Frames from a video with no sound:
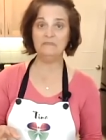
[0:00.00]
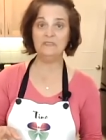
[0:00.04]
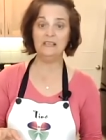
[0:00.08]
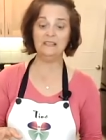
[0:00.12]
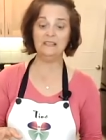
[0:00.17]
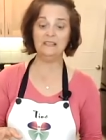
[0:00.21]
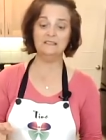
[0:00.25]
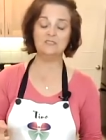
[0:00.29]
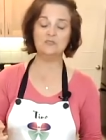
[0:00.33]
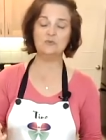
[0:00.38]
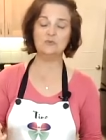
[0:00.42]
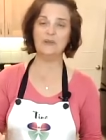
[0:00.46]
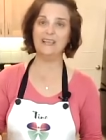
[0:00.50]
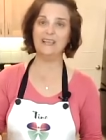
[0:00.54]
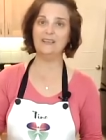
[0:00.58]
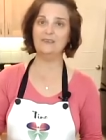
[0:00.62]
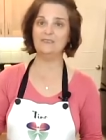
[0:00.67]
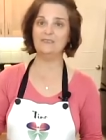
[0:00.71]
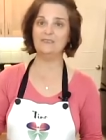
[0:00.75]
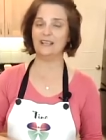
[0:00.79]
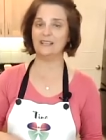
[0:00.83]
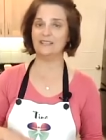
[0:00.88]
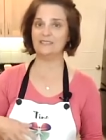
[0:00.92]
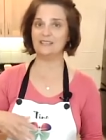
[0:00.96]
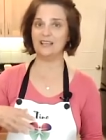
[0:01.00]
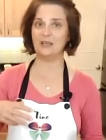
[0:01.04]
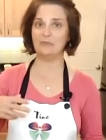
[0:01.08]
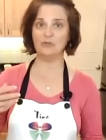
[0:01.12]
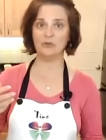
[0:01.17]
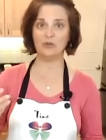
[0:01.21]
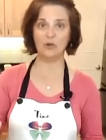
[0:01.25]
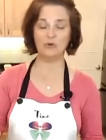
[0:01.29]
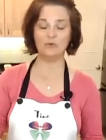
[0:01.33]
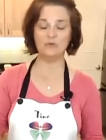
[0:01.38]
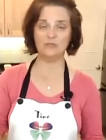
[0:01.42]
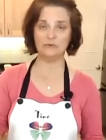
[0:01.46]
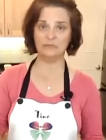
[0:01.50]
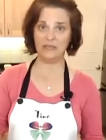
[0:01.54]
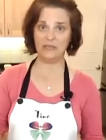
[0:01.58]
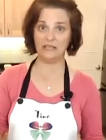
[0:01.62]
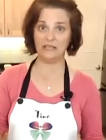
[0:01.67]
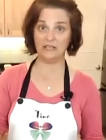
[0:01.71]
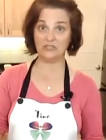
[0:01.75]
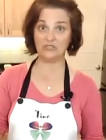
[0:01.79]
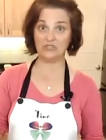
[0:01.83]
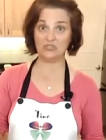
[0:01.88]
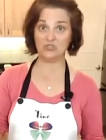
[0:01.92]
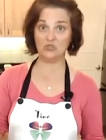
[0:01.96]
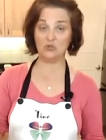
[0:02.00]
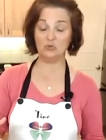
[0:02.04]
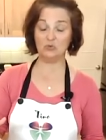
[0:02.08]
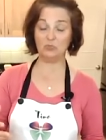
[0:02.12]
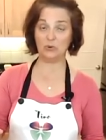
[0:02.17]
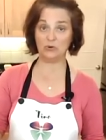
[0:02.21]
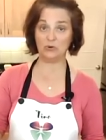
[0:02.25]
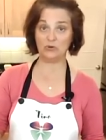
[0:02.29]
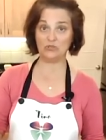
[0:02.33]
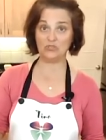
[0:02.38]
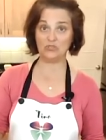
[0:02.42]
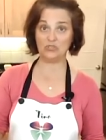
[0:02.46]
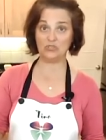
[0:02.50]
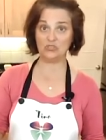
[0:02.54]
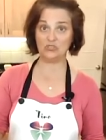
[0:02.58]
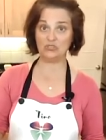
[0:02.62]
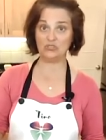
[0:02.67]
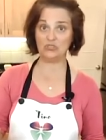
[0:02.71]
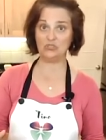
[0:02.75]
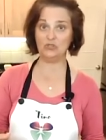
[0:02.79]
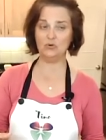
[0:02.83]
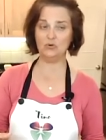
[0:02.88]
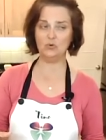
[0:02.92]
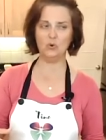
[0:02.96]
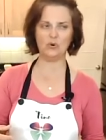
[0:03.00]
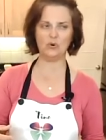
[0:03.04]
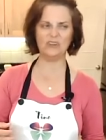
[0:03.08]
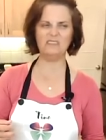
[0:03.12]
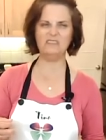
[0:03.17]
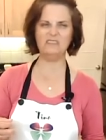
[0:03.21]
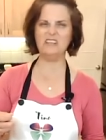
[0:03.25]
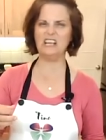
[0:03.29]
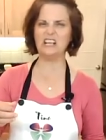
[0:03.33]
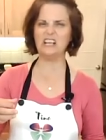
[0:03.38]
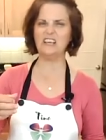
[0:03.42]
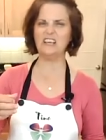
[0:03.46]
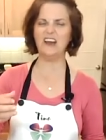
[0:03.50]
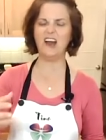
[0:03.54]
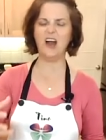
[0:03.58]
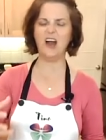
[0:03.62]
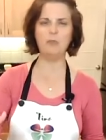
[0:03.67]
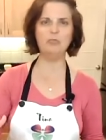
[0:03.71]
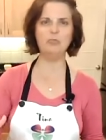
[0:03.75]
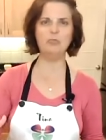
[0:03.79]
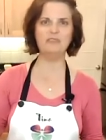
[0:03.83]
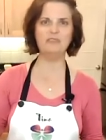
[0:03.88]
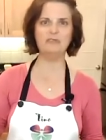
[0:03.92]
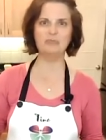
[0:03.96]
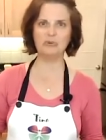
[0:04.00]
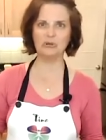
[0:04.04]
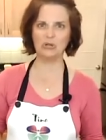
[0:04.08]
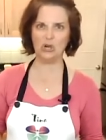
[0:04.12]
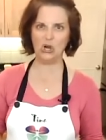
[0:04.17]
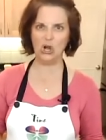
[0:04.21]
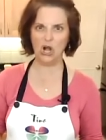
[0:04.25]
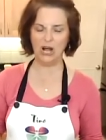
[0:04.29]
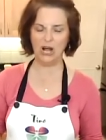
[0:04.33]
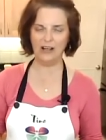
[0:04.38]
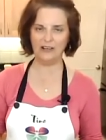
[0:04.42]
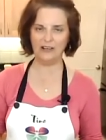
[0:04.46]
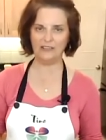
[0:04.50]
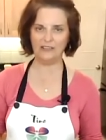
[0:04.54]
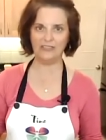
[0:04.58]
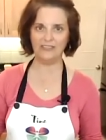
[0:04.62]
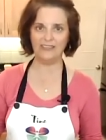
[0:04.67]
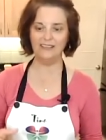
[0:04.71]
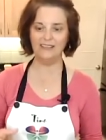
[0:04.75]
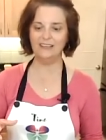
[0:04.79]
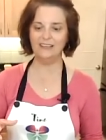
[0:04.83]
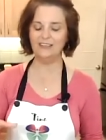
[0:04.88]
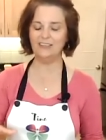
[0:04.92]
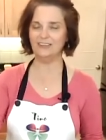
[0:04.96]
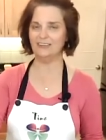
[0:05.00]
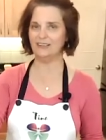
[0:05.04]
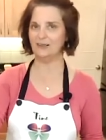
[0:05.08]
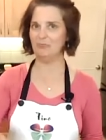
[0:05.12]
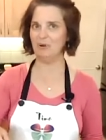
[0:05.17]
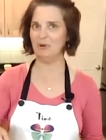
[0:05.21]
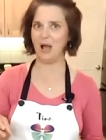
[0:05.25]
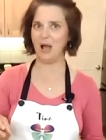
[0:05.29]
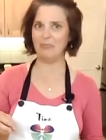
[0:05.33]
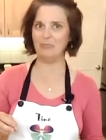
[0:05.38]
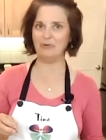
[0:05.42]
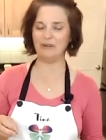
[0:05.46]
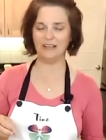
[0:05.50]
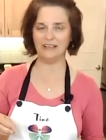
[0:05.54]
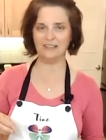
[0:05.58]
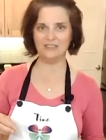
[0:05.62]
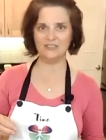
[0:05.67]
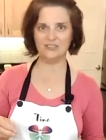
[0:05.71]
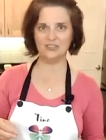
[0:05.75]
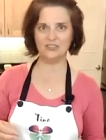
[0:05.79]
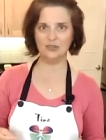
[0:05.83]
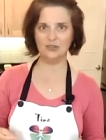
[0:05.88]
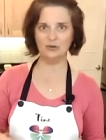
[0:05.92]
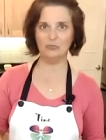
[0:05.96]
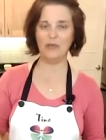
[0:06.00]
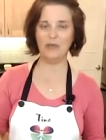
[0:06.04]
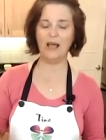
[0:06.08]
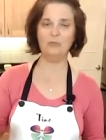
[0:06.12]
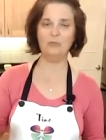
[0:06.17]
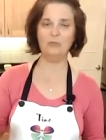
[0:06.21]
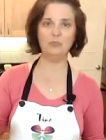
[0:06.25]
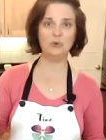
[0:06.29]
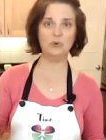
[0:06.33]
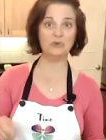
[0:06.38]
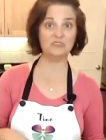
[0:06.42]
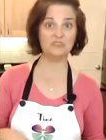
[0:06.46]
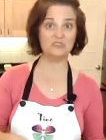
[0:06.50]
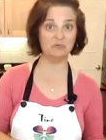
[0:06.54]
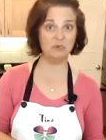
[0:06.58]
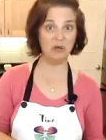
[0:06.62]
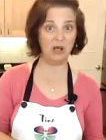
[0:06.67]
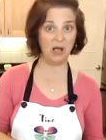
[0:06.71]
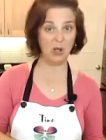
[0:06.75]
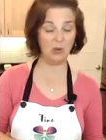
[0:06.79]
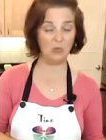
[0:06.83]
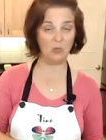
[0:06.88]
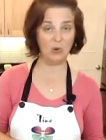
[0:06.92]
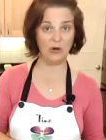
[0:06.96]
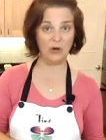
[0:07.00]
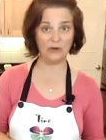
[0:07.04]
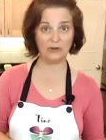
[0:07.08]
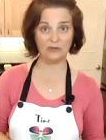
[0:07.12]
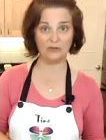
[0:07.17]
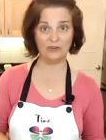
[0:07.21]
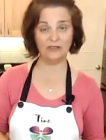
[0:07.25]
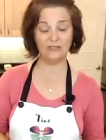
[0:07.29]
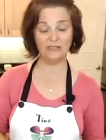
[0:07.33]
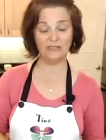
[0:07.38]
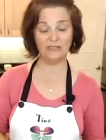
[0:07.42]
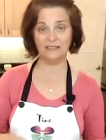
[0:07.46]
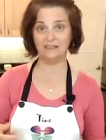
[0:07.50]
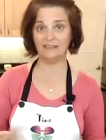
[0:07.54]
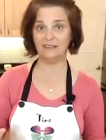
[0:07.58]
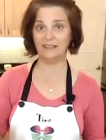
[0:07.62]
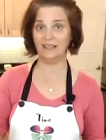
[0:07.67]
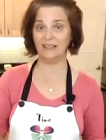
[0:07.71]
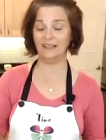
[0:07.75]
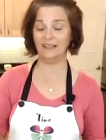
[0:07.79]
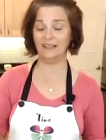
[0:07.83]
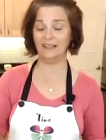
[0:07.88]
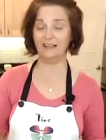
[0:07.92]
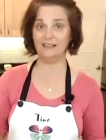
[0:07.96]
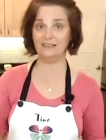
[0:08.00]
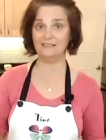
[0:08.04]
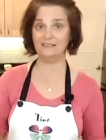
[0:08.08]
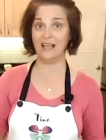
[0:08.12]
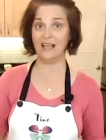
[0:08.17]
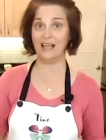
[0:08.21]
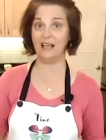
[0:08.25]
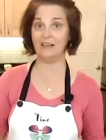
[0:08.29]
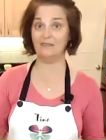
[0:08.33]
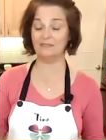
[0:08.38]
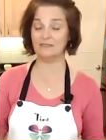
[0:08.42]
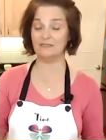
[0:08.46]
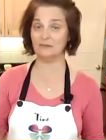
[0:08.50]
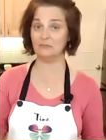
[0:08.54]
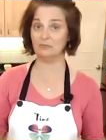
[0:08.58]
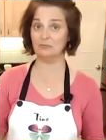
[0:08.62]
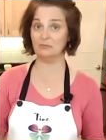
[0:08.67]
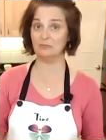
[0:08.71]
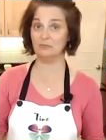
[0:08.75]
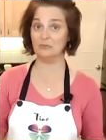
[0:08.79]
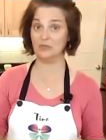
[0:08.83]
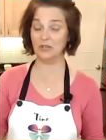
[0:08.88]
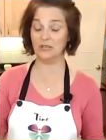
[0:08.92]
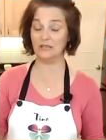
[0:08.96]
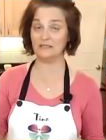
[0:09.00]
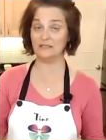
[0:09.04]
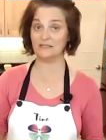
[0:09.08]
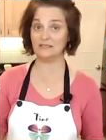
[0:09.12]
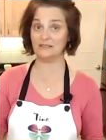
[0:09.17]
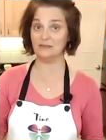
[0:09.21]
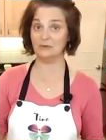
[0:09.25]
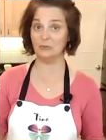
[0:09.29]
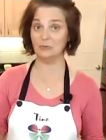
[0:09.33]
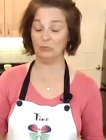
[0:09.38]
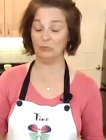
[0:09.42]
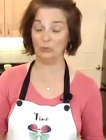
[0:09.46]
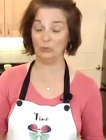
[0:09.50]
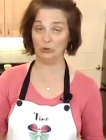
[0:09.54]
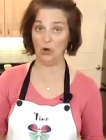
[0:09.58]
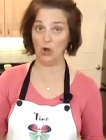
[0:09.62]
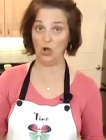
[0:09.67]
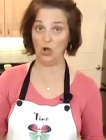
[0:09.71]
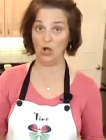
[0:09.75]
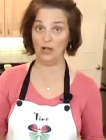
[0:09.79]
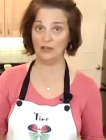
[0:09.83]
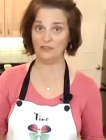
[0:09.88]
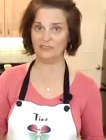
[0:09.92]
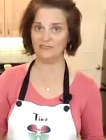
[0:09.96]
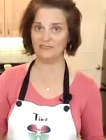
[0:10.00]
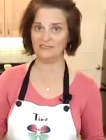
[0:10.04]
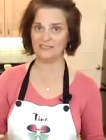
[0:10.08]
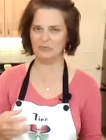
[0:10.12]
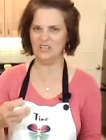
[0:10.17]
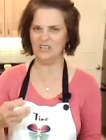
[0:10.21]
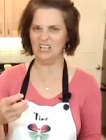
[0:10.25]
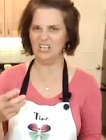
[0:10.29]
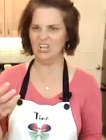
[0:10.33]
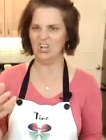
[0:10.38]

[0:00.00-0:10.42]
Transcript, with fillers: And this way, next time you're going to make a soup or a stew or even a cup of broth, you can pop an ice cube out, pour some hot water on it and have some nice broth, some